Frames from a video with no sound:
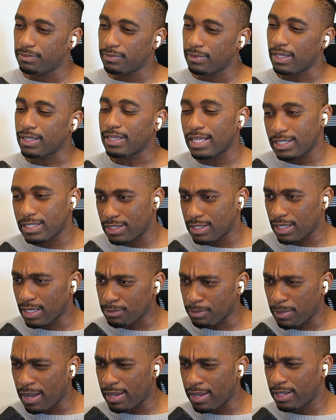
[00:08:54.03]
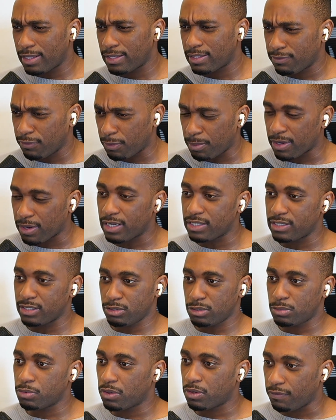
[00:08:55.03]
that's as from a
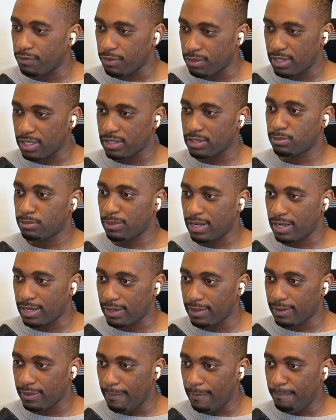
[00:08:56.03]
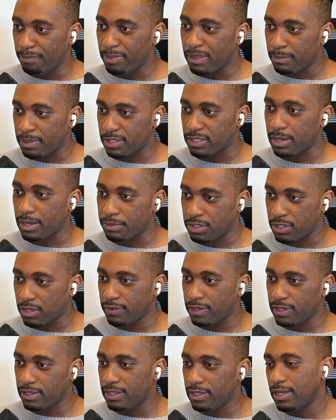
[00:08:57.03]
customer's point of view, that's my perception
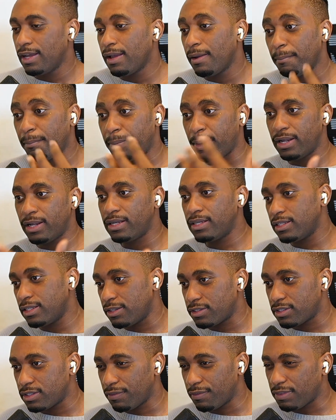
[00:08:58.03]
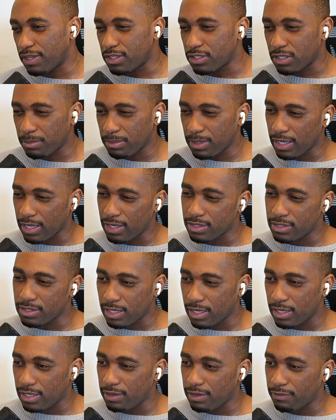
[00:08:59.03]
of it. But if there's something else
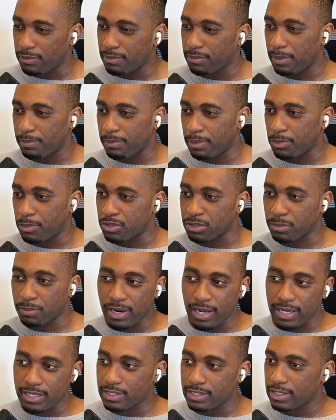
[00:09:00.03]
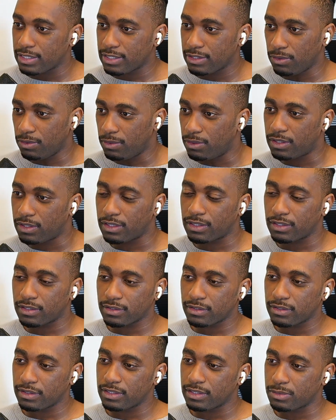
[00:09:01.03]
that even might be more surprising or
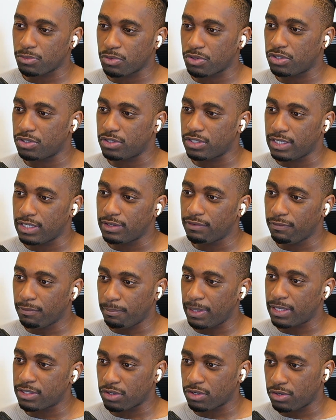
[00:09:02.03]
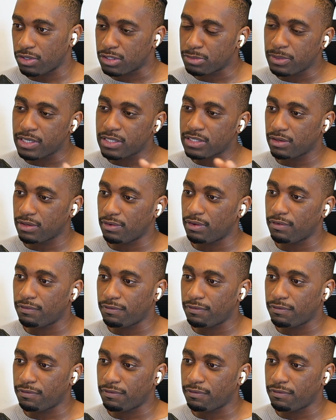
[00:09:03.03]
is more unique based on your experience that you